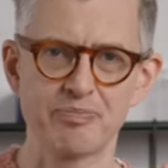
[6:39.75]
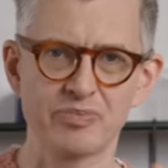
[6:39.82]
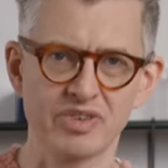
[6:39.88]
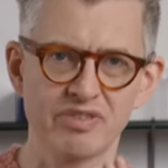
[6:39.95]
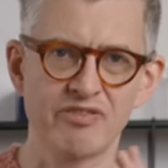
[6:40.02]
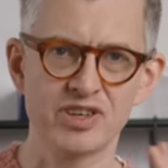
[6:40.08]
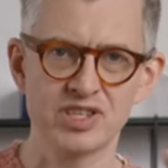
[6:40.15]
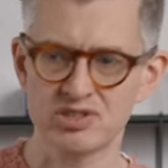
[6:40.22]

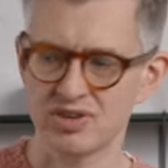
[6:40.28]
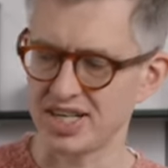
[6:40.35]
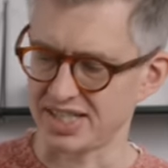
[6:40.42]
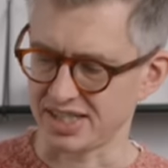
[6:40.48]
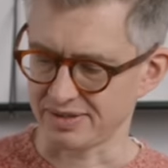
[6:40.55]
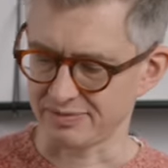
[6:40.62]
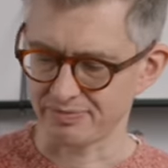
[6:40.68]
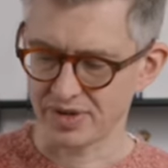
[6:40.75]
frustrating.
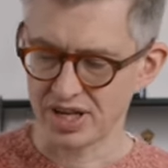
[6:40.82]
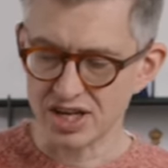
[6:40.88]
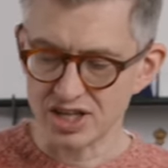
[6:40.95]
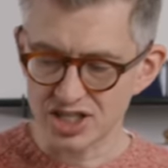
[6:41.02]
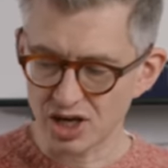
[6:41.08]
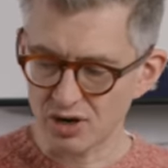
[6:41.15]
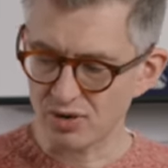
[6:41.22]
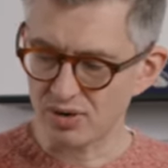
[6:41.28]

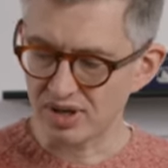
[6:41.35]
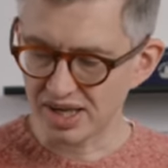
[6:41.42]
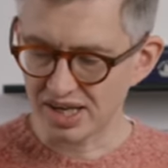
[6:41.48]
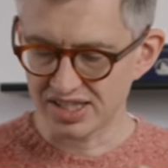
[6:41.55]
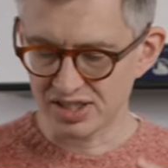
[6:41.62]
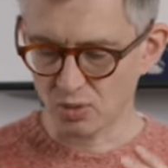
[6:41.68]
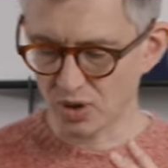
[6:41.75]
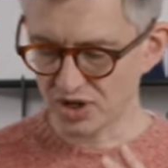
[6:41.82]
So as
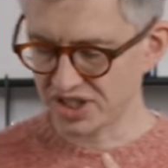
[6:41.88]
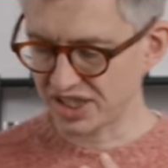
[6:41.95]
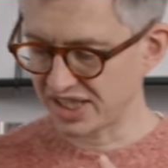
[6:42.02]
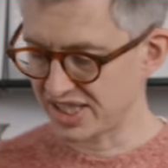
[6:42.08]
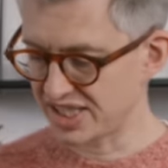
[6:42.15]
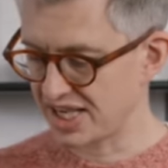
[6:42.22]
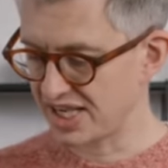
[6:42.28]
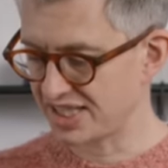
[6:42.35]
you're watching
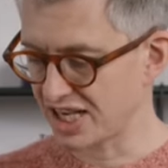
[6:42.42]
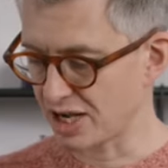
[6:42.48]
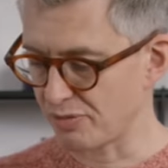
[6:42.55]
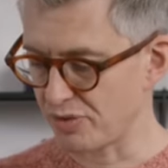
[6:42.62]
this heat up,